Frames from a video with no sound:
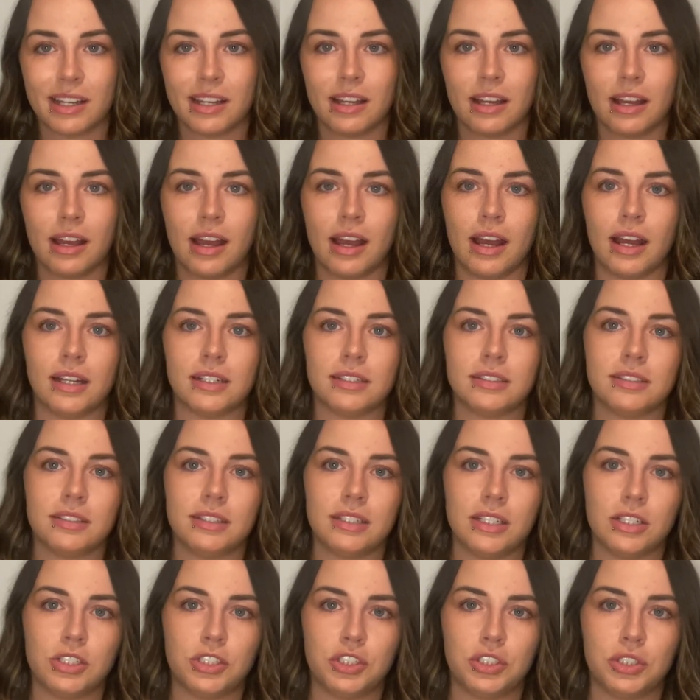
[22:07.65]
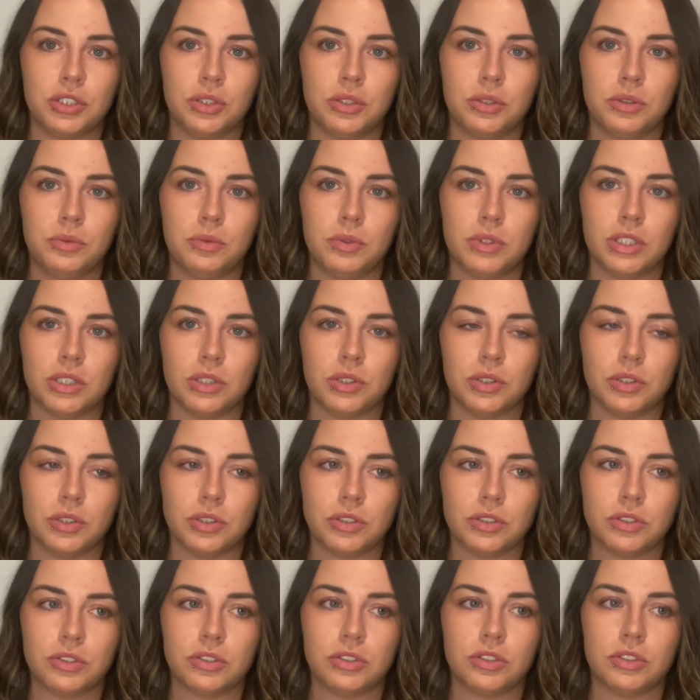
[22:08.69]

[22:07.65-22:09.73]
had the issue with the horse.